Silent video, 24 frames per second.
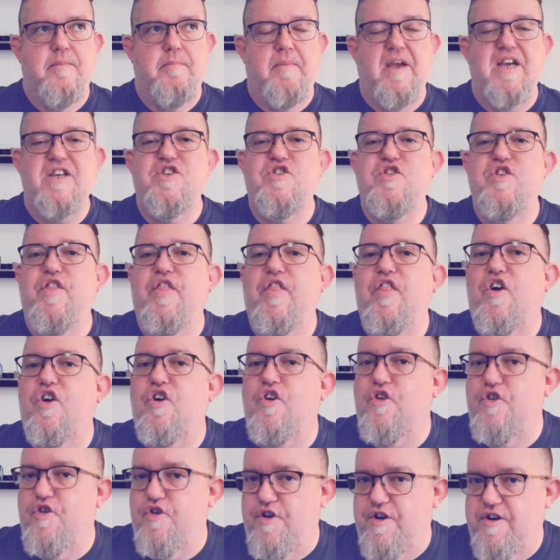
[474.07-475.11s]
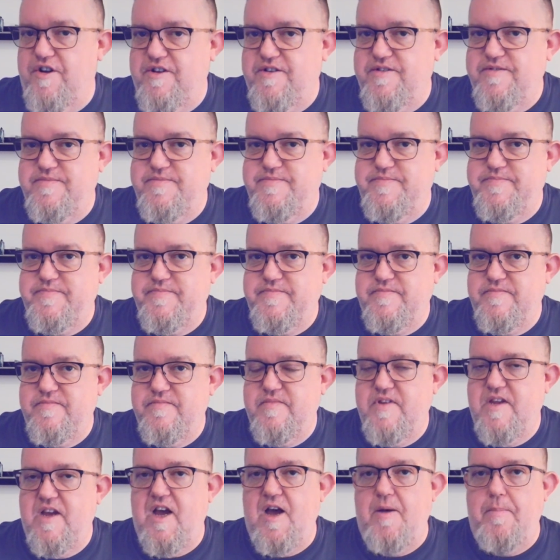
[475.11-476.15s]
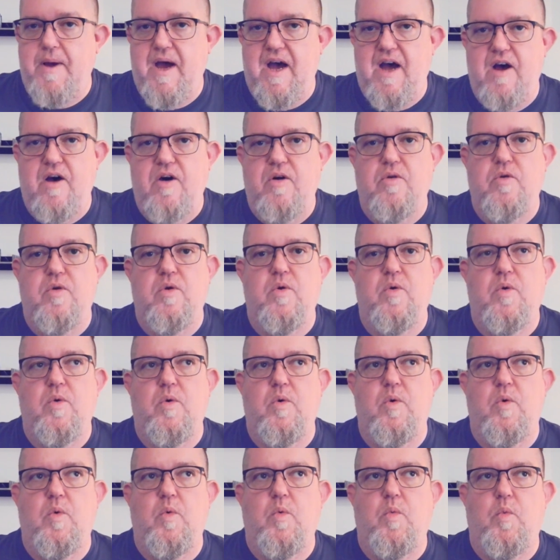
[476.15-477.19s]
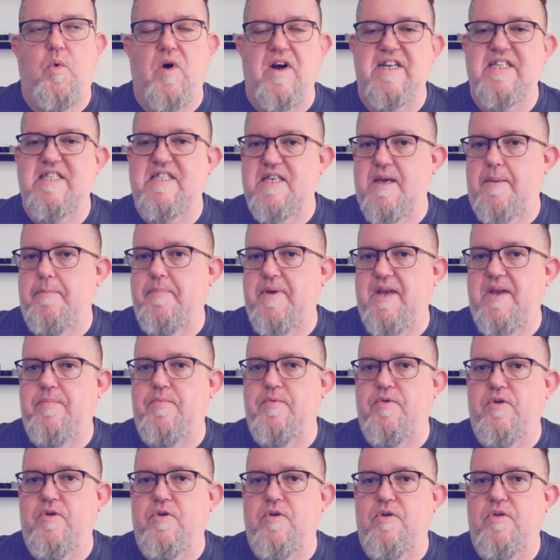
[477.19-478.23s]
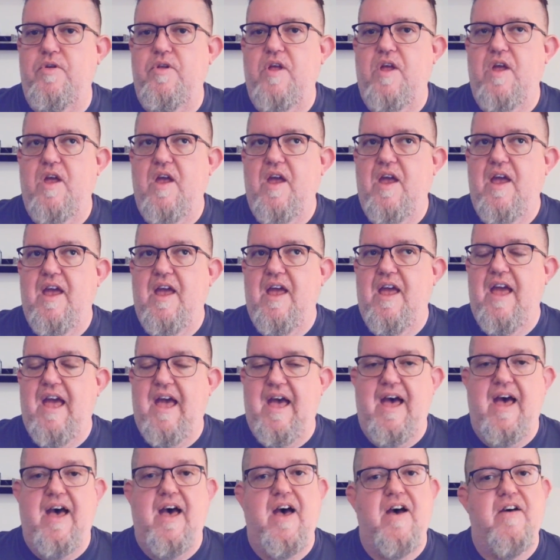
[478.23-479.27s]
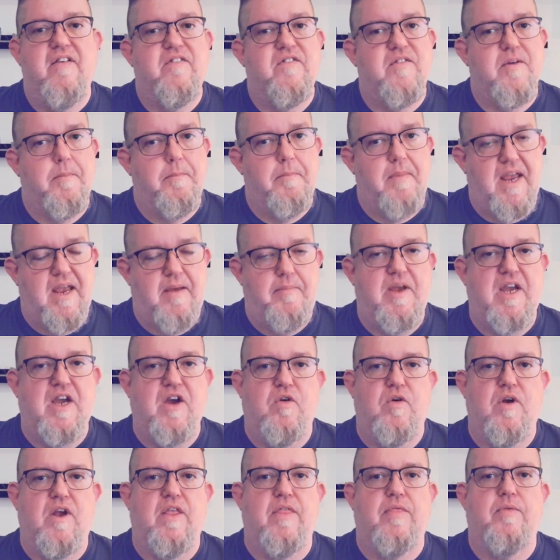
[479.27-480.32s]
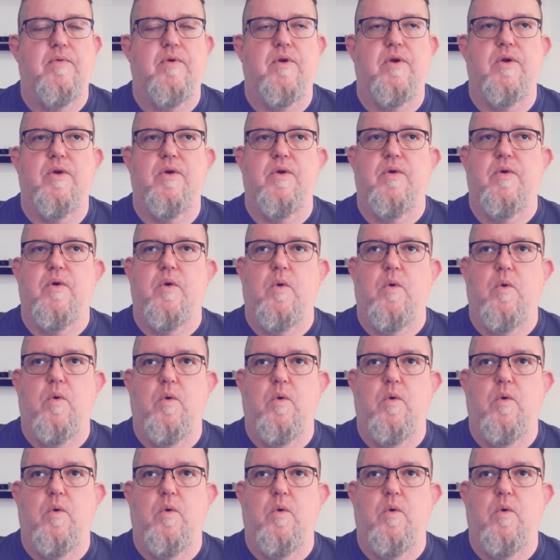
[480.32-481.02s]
makes you learn about what some people have maybe going through